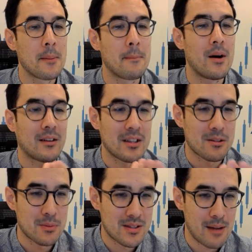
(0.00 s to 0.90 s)
markets'
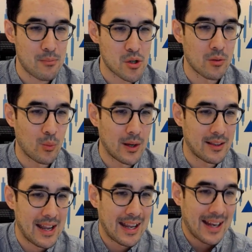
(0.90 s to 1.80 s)
perception when
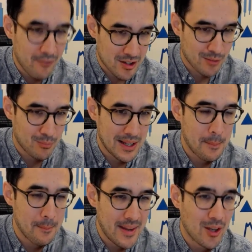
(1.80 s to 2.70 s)
they inevitably
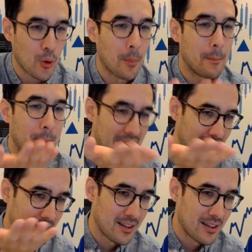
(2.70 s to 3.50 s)
meet or beat